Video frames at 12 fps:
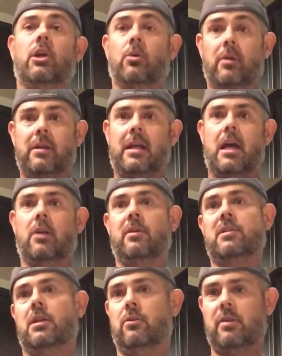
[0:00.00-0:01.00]
lower in
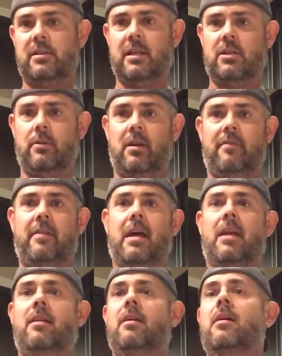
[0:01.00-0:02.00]
calories, lower in saturated
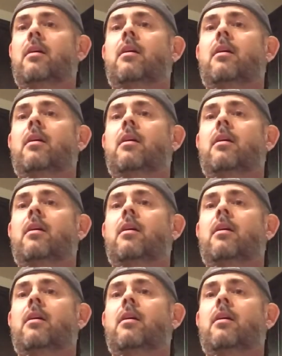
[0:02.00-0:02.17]
fat.